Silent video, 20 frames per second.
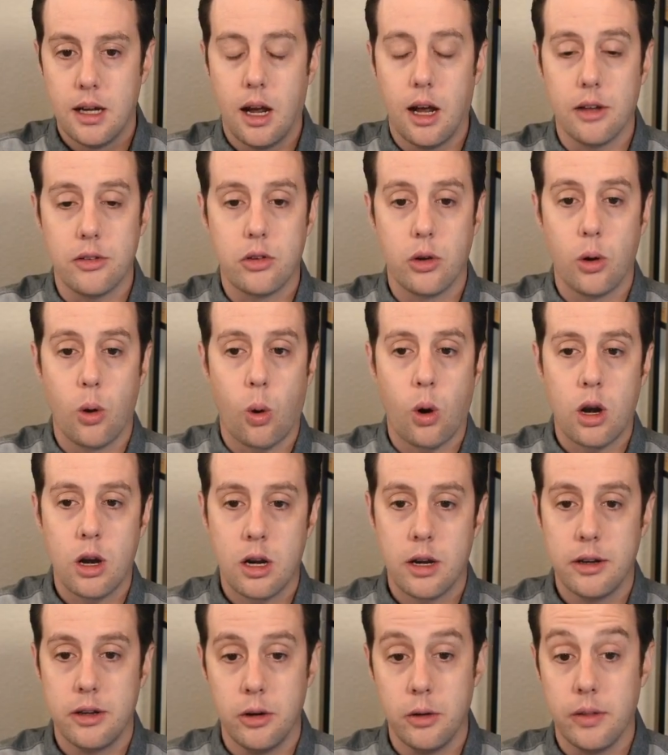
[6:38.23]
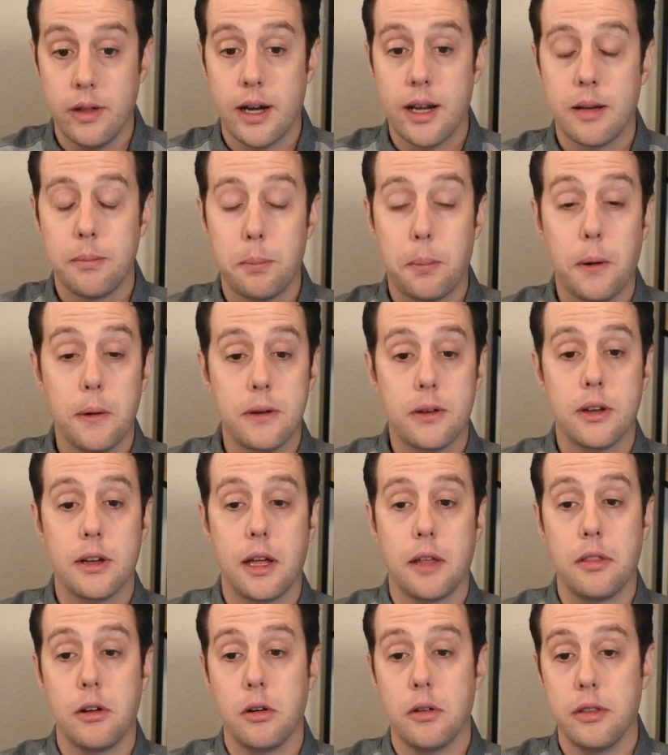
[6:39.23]
So in order to do that, I've put
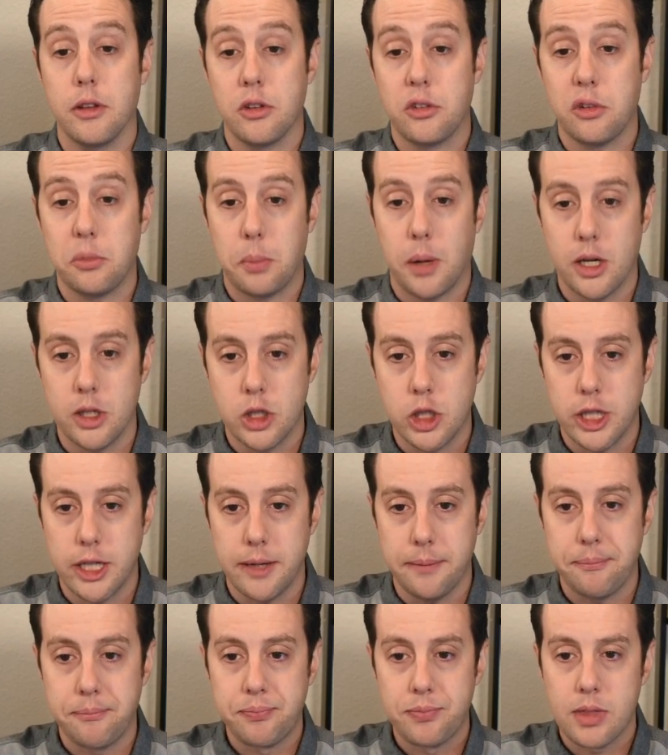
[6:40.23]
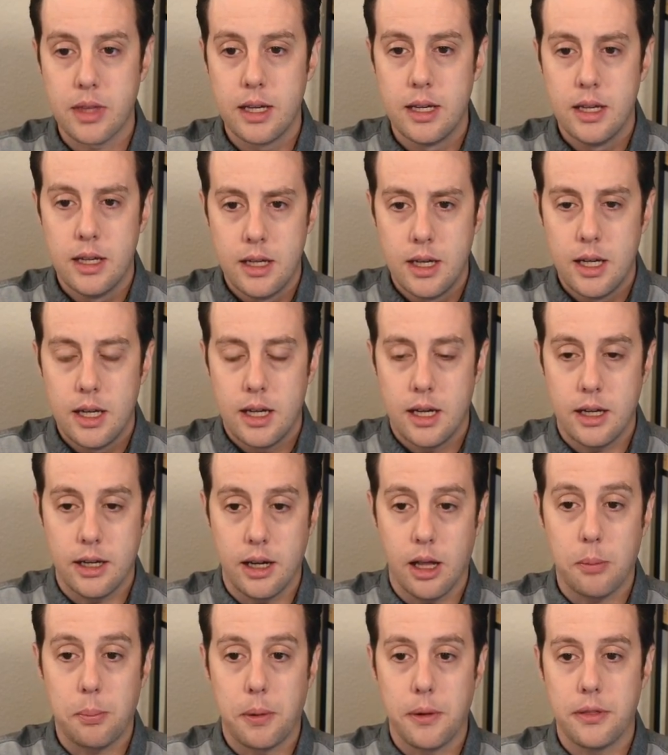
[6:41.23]
together this spreadsheet. And
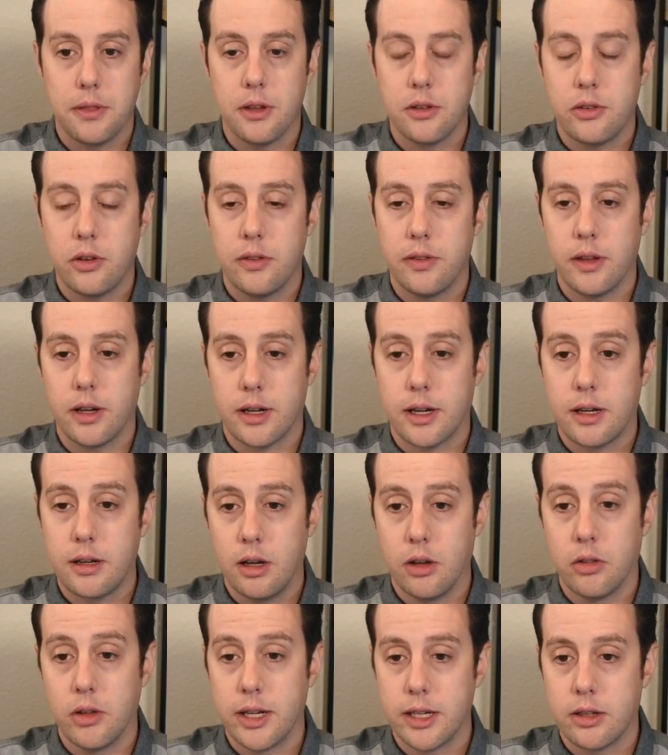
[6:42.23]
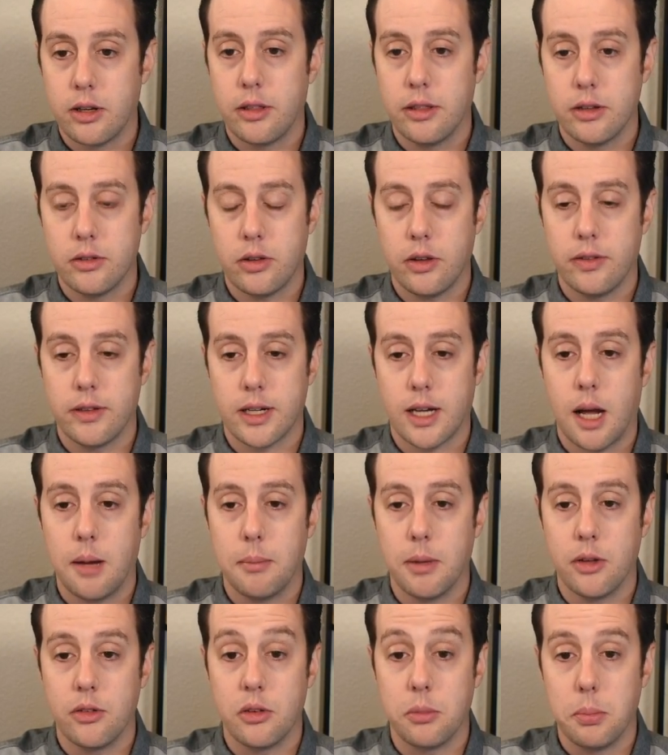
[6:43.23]
I'll put this in a link to this in the
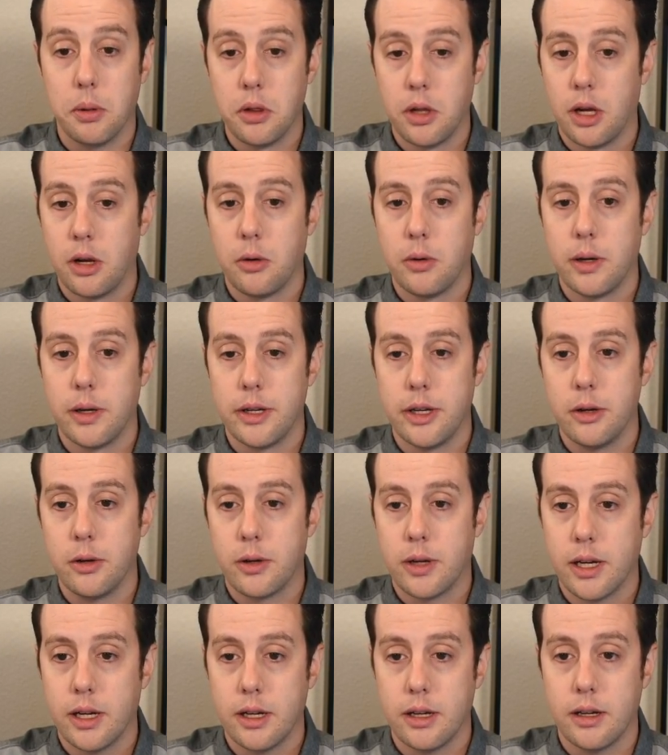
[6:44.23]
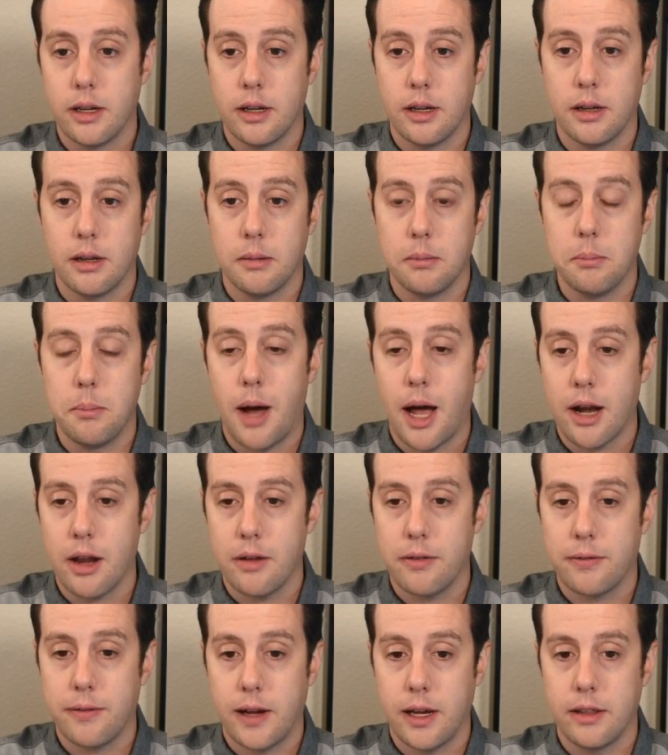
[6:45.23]
comments below, and you can
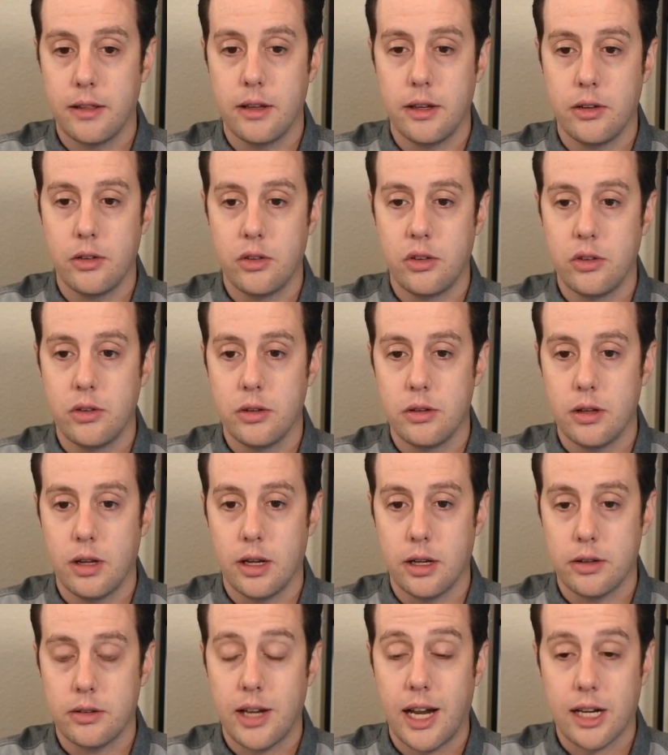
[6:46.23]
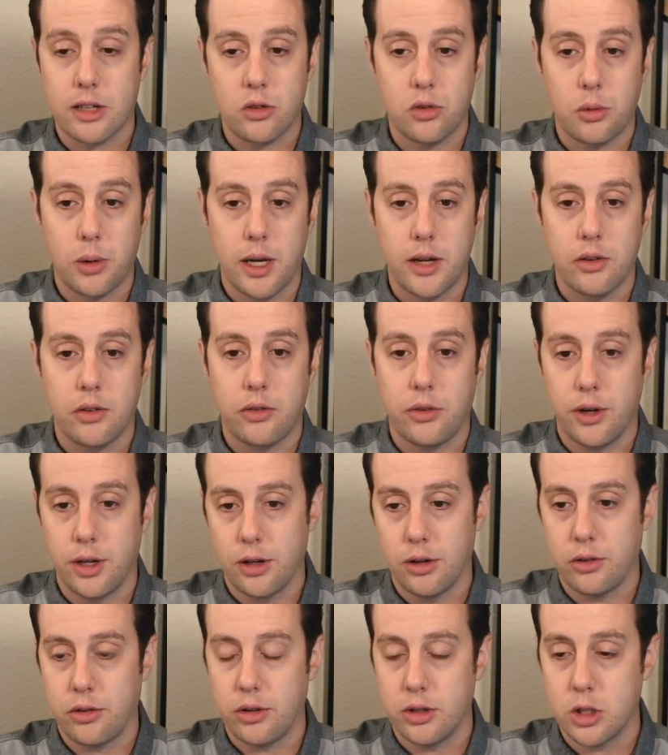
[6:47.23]
modify these tax rates for
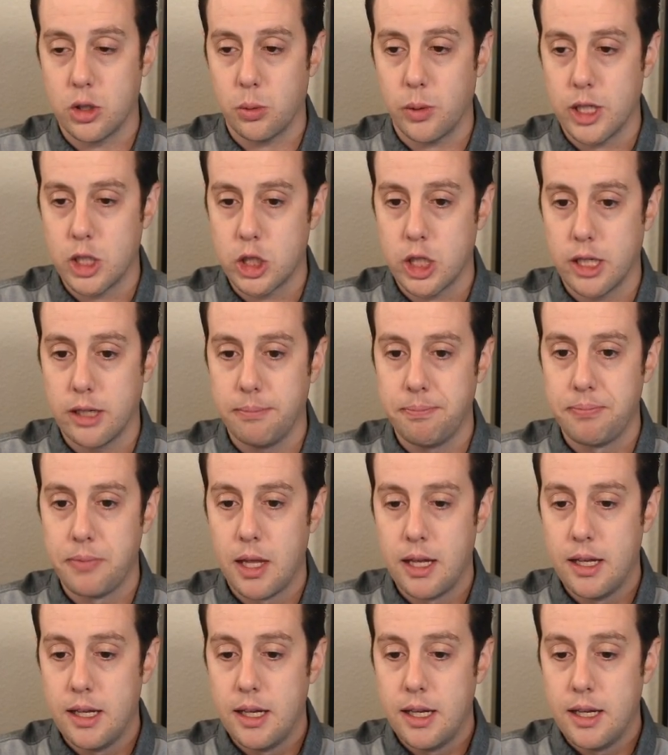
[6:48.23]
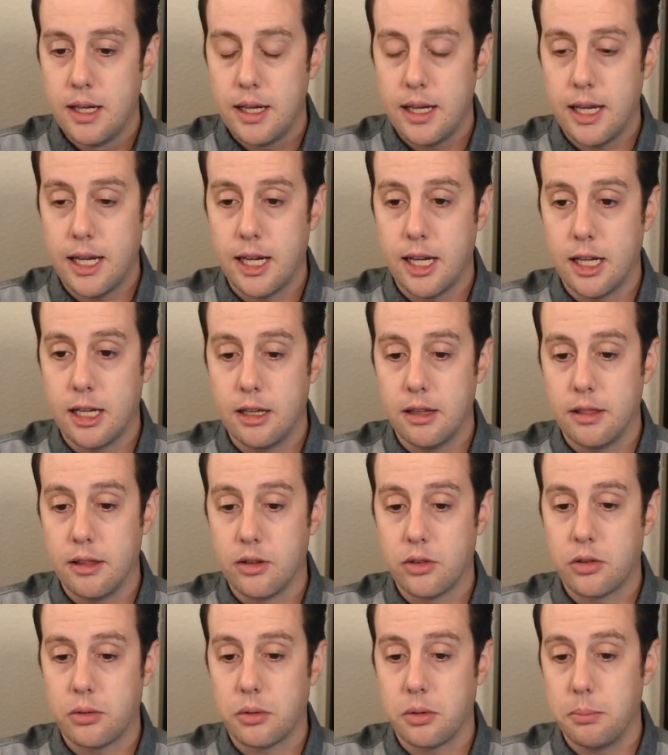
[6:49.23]
your situation, and
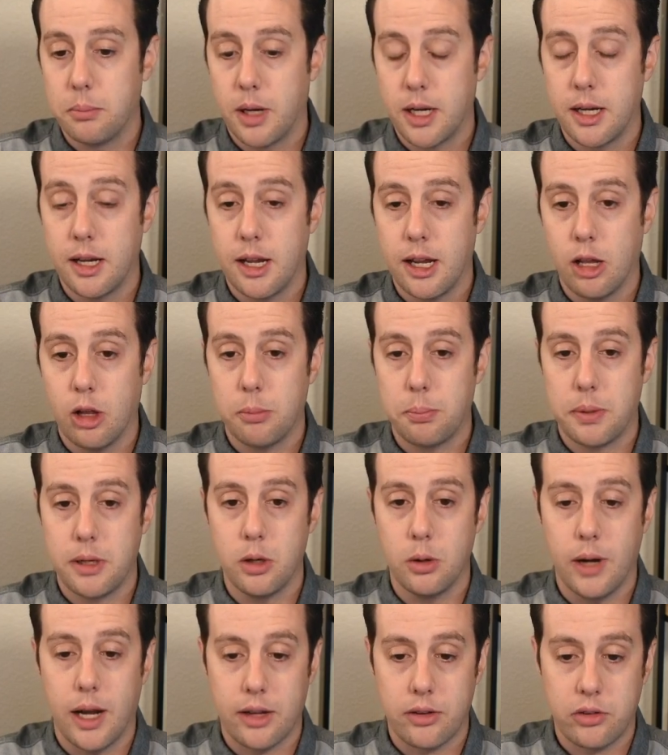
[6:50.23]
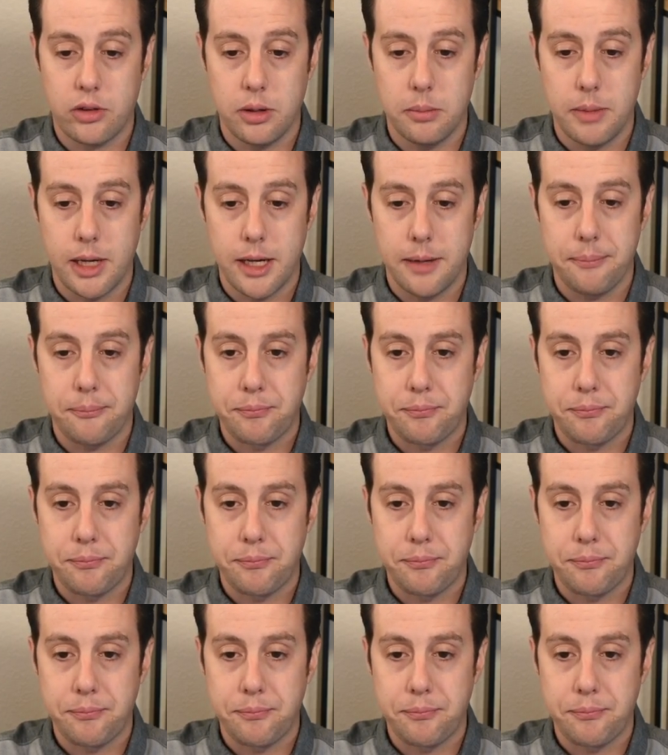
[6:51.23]
this might help you estimate.